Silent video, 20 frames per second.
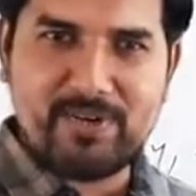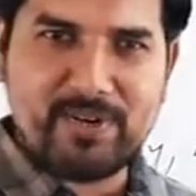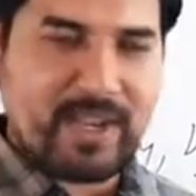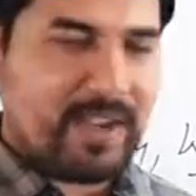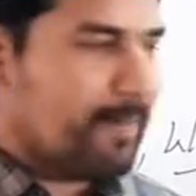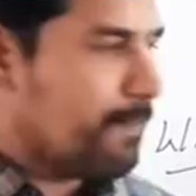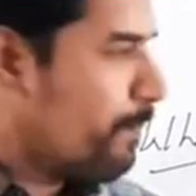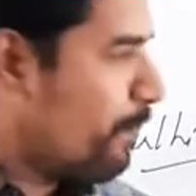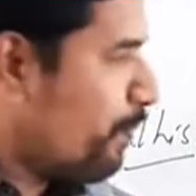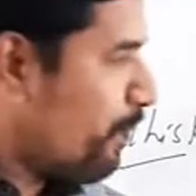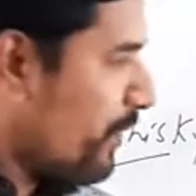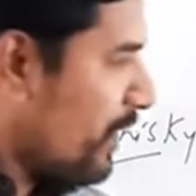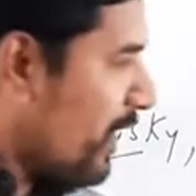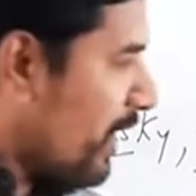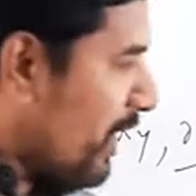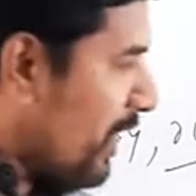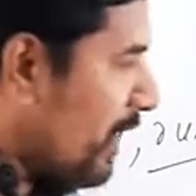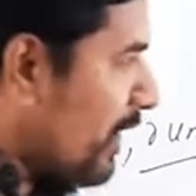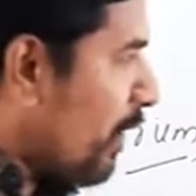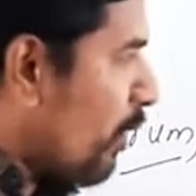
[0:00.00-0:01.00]
Okay.
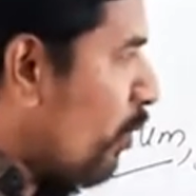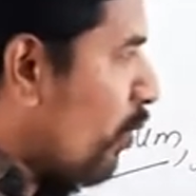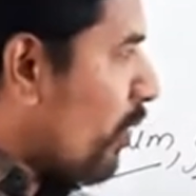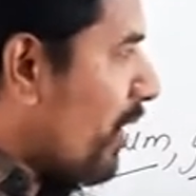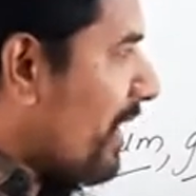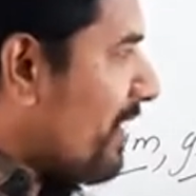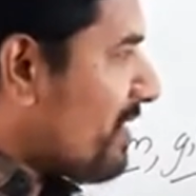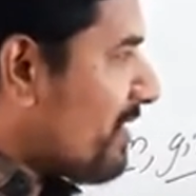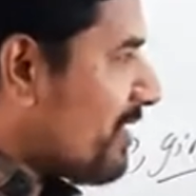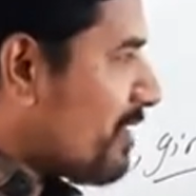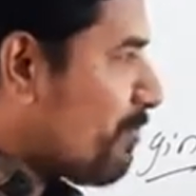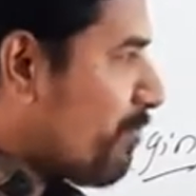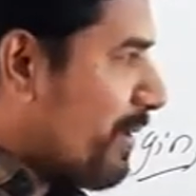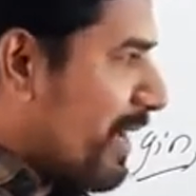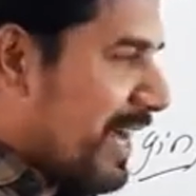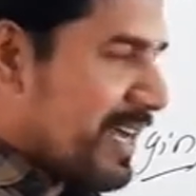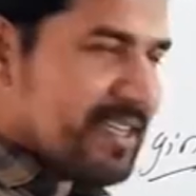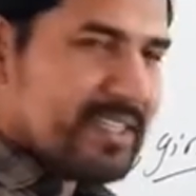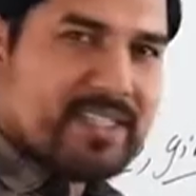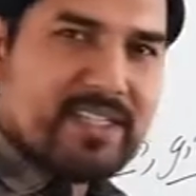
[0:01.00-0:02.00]
Now look at these
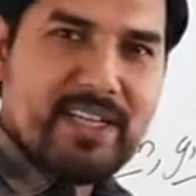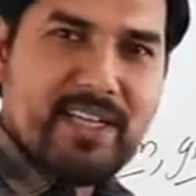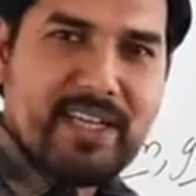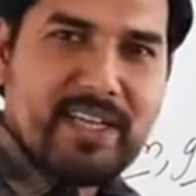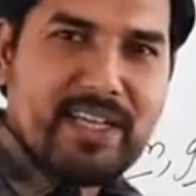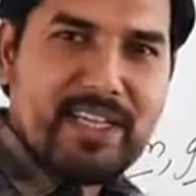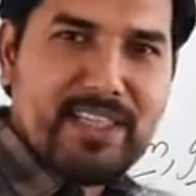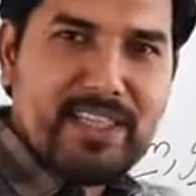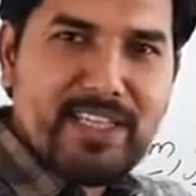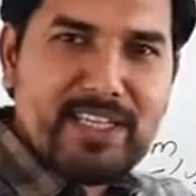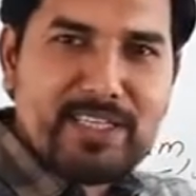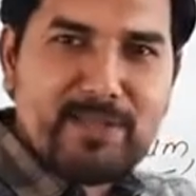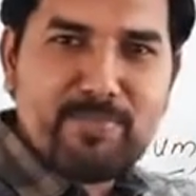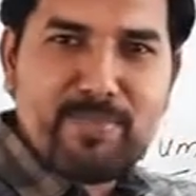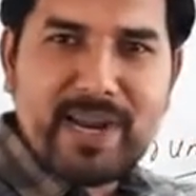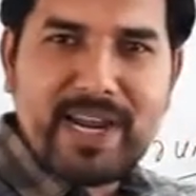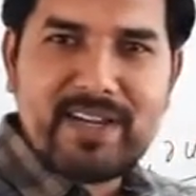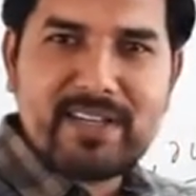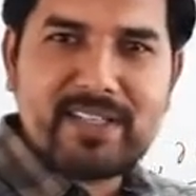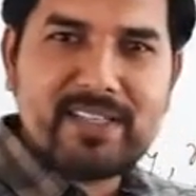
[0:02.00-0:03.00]
brands. In these
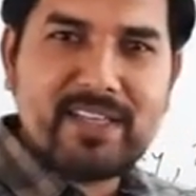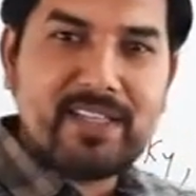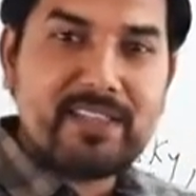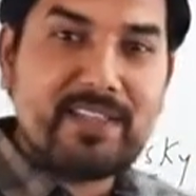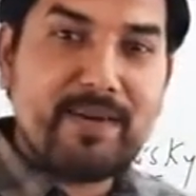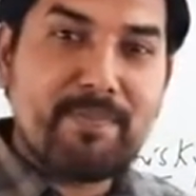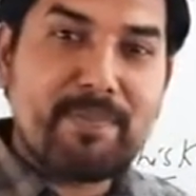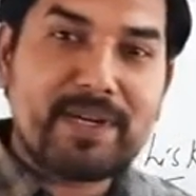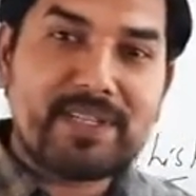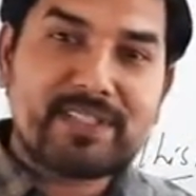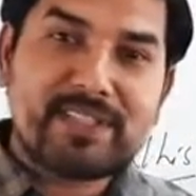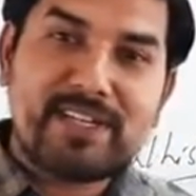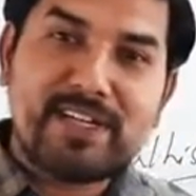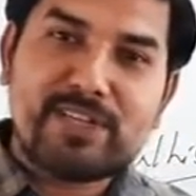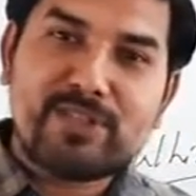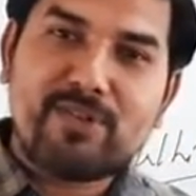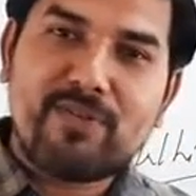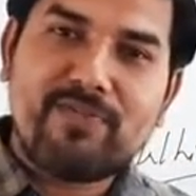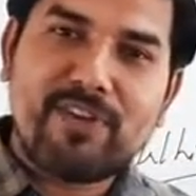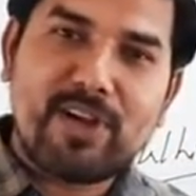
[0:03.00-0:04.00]
brands, the
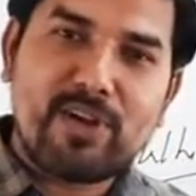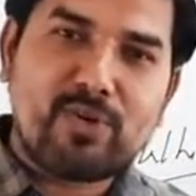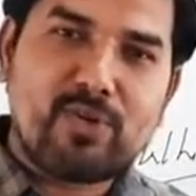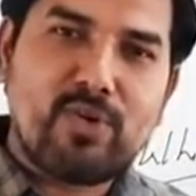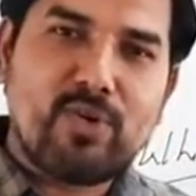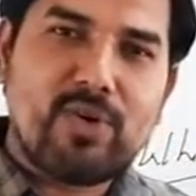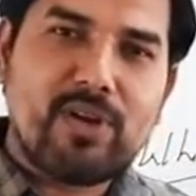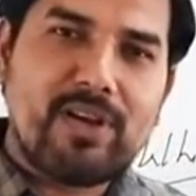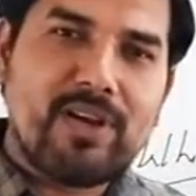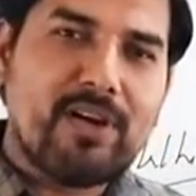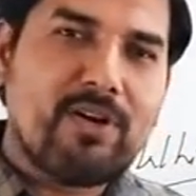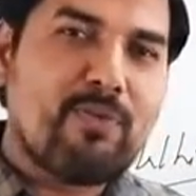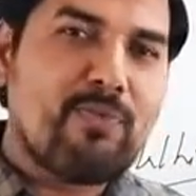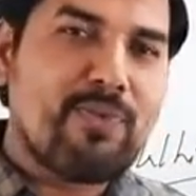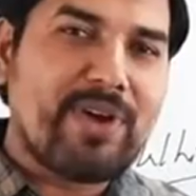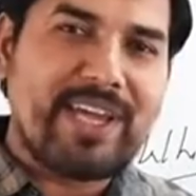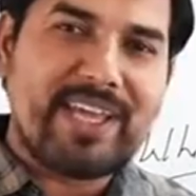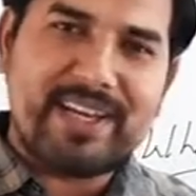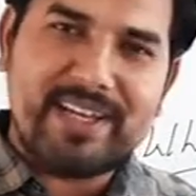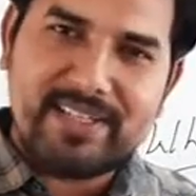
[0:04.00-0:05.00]
percentage of alcohol
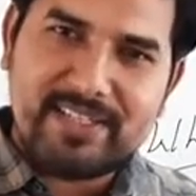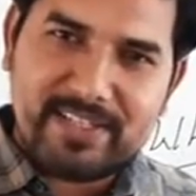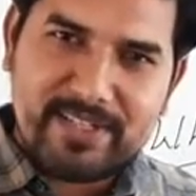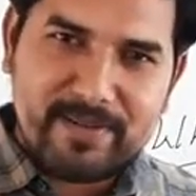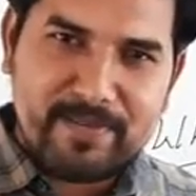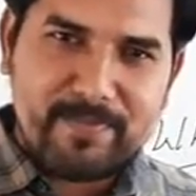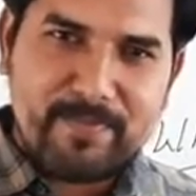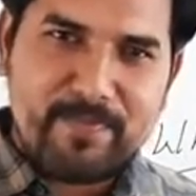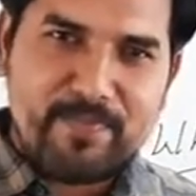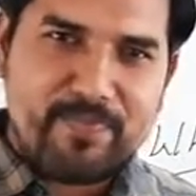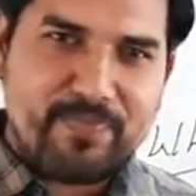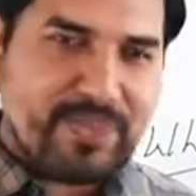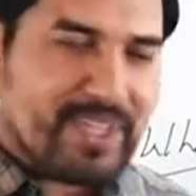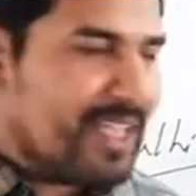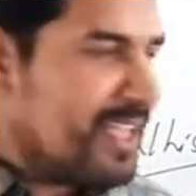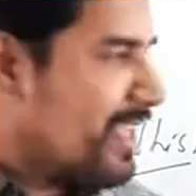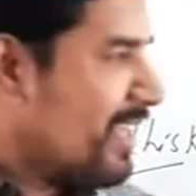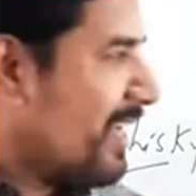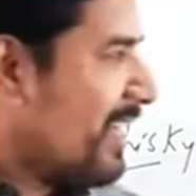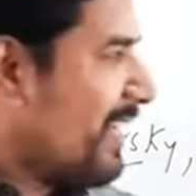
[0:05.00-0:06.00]
varies.
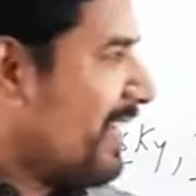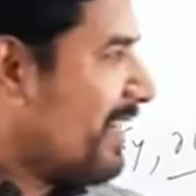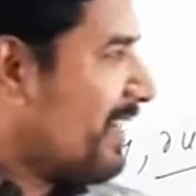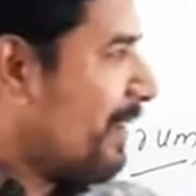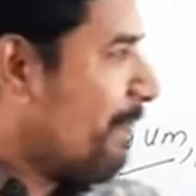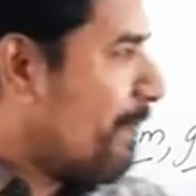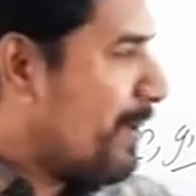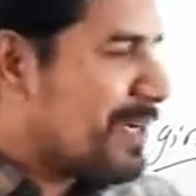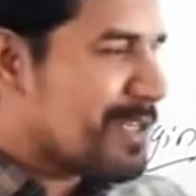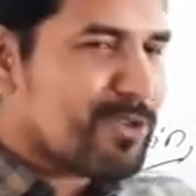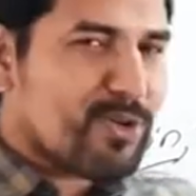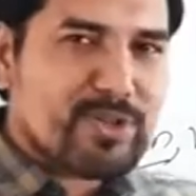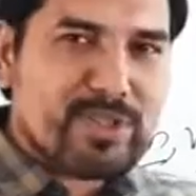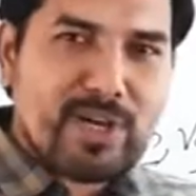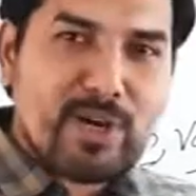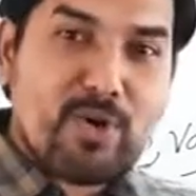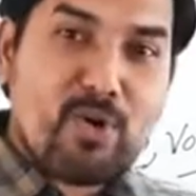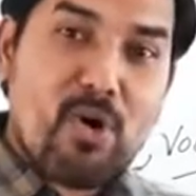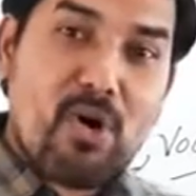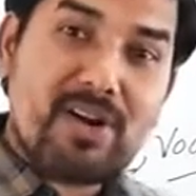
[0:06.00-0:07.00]
It depends on
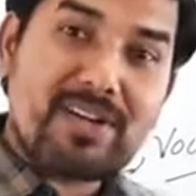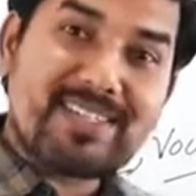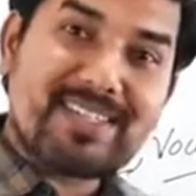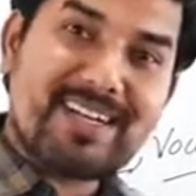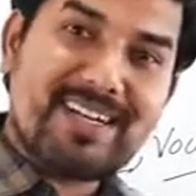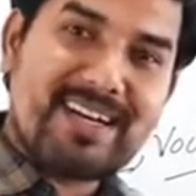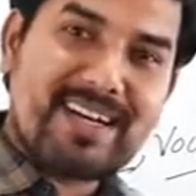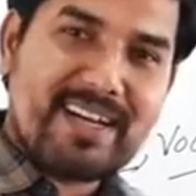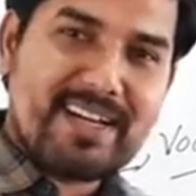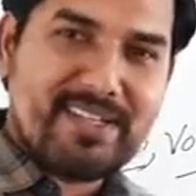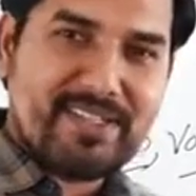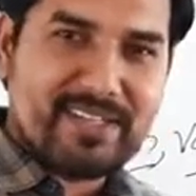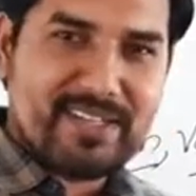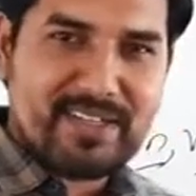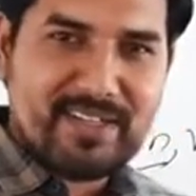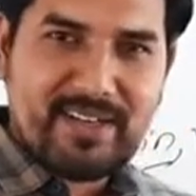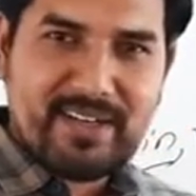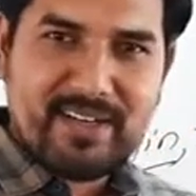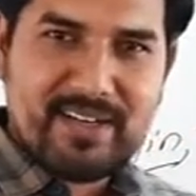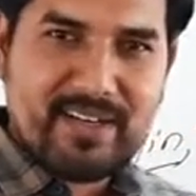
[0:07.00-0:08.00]
the
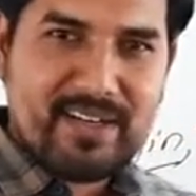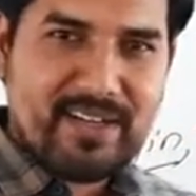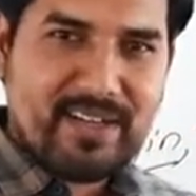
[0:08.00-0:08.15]
concentration.